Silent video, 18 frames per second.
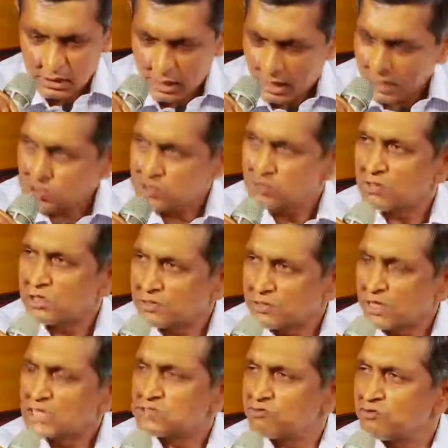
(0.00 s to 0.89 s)
actual
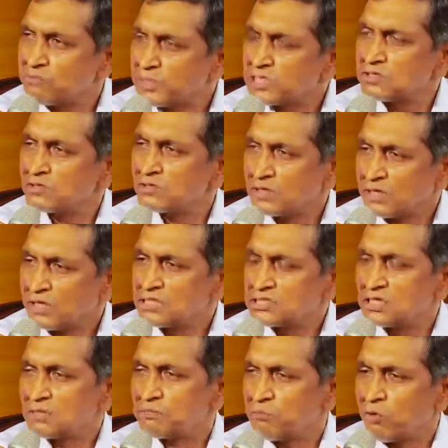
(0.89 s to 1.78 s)
transformation of the
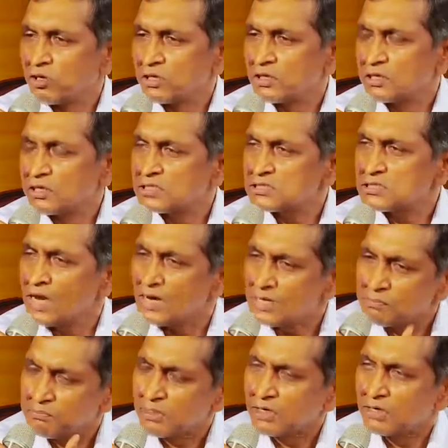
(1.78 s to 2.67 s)
nature of politics
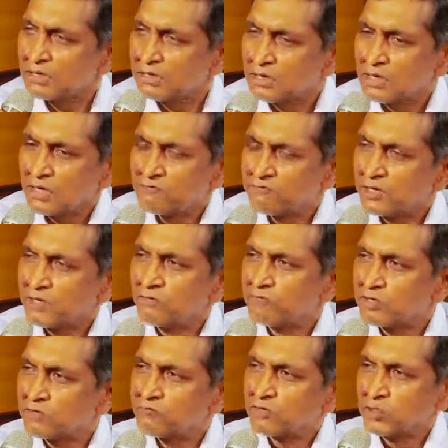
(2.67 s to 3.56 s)
and building a
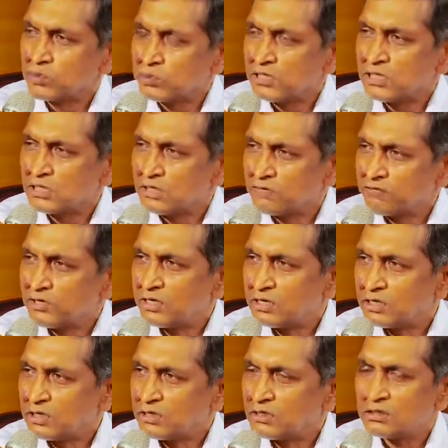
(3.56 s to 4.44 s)
framework for the unity of
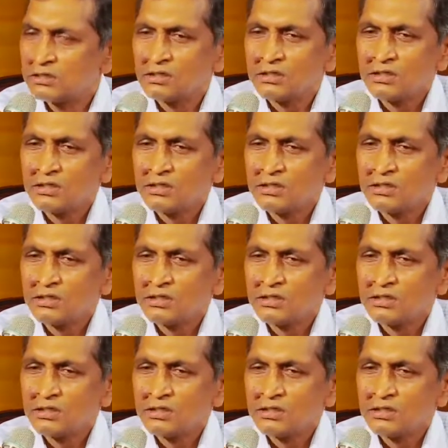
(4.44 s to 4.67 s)
India.